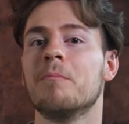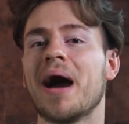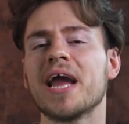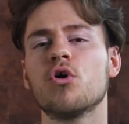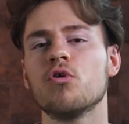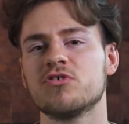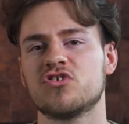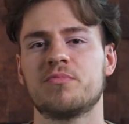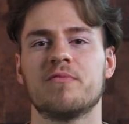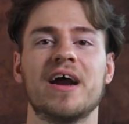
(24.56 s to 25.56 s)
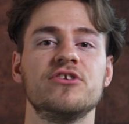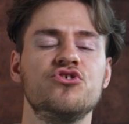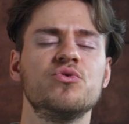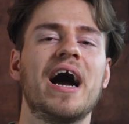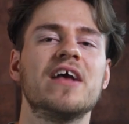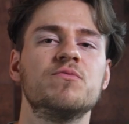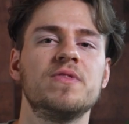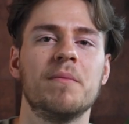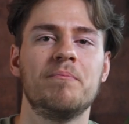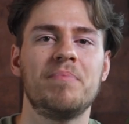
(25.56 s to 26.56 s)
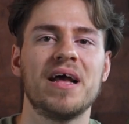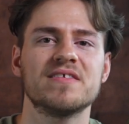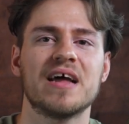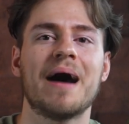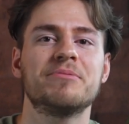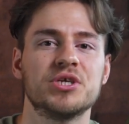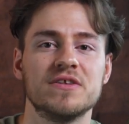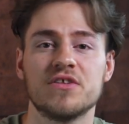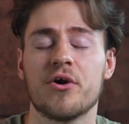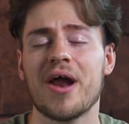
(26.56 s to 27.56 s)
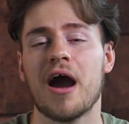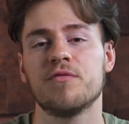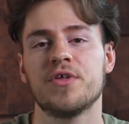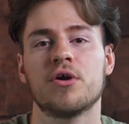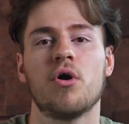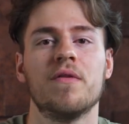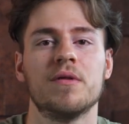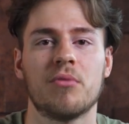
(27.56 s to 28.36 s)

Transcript: My goal was to provide you guys with the best options that are out there on the